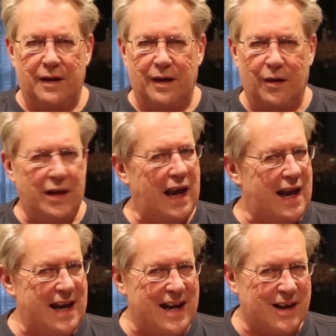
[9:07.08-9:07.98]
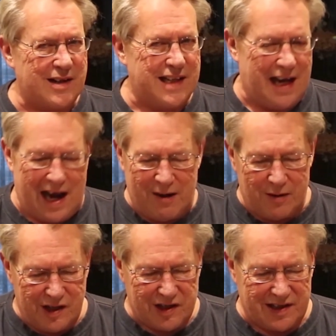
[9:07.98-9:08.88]
Okay, here's the
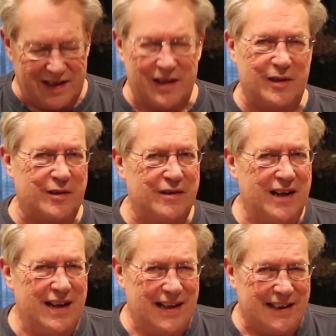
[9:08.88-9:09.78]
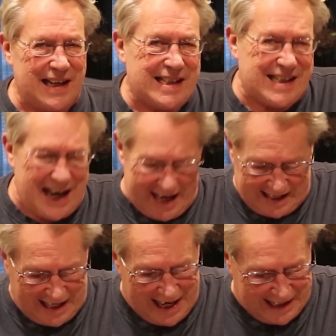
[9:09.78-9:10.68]
Irish stew. Let's take
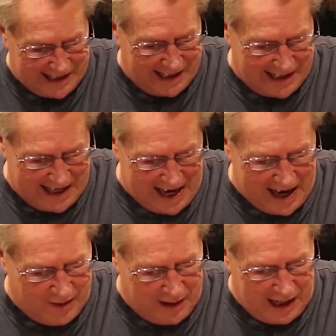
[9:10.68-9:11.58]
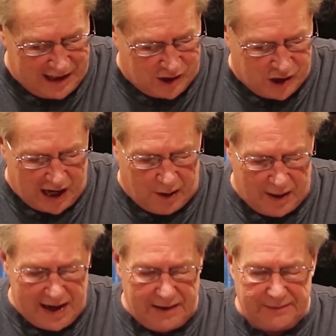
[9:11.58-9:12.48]
a taste and see how it is, shall
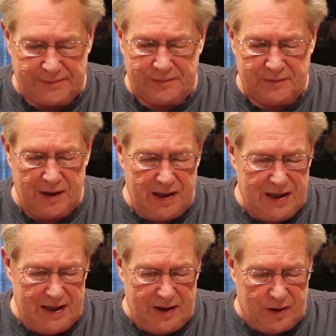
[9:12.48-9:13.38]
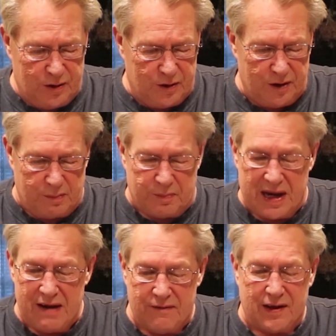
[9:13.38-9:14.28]
we? Oh, the
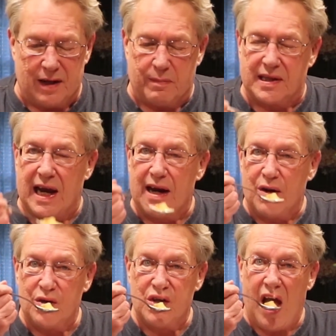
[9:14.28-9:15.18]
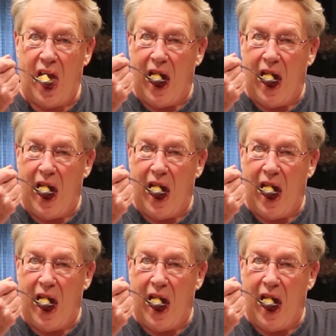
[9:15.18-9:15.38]
beef and the potatoes.